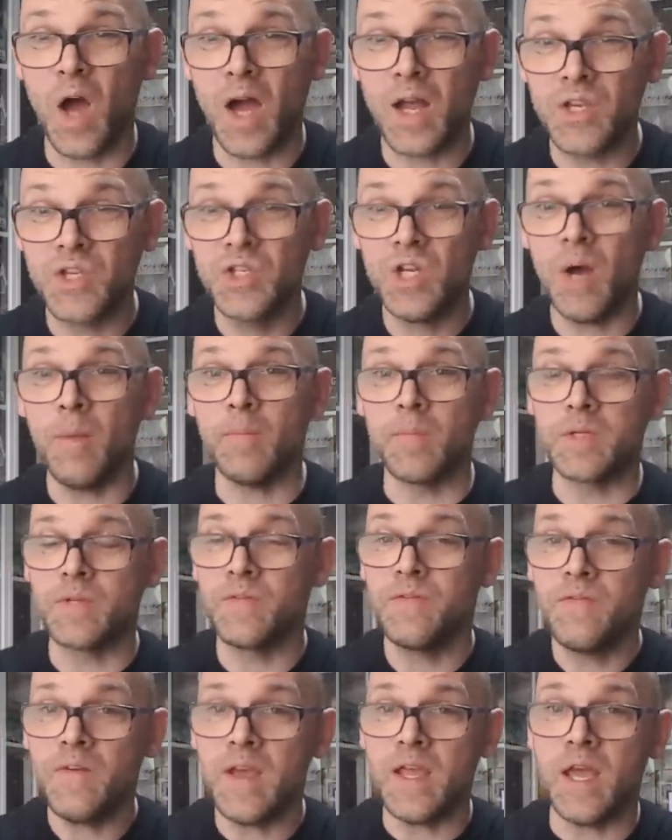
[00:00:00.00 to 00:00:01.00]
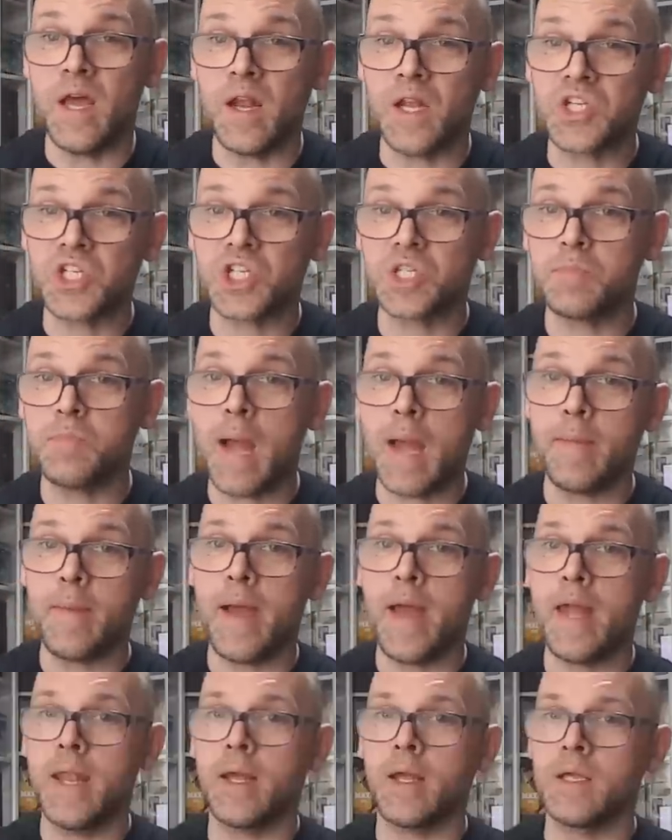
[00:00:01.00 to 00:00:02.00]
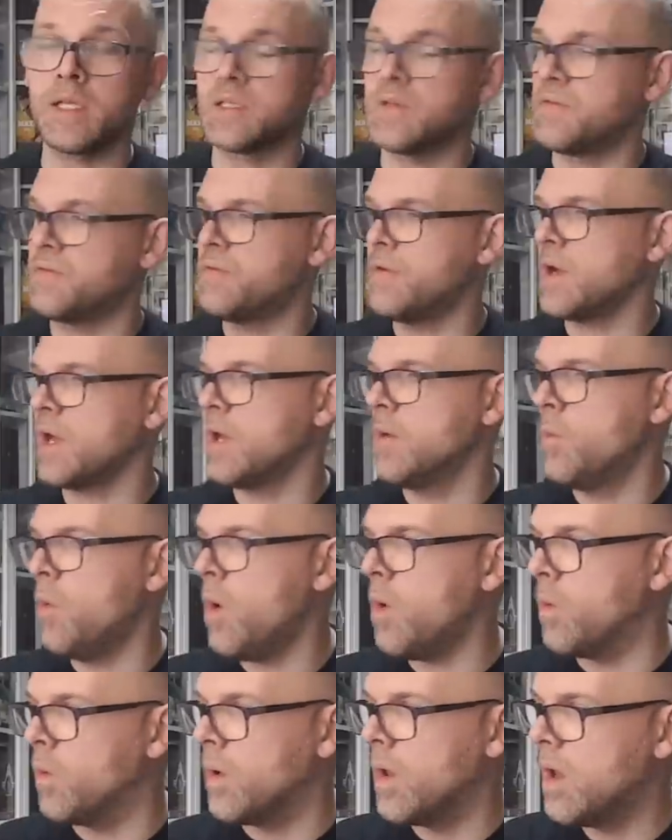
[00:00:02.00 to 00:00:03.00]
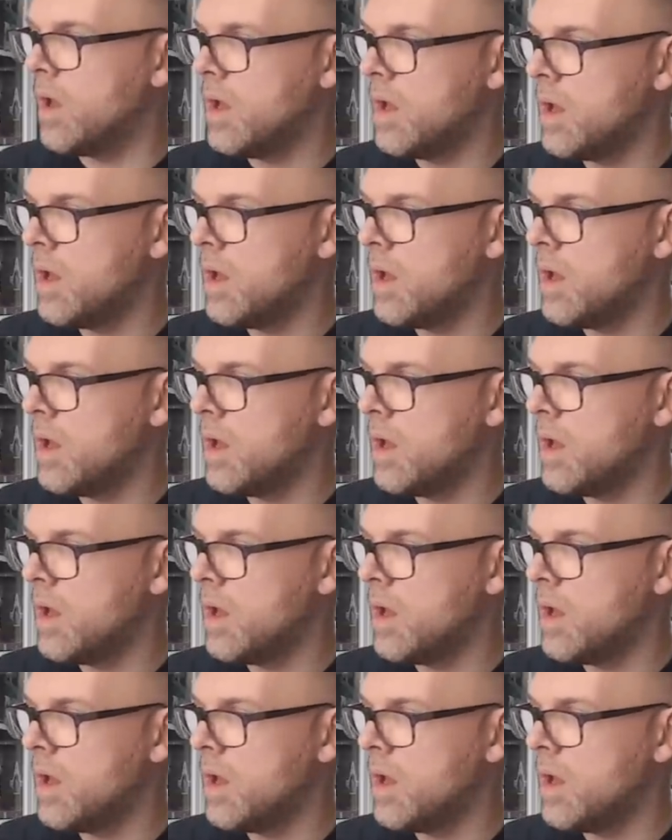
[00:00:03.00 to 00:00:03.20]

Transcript: I jumped feet and I smacked my head against the friggin' wall.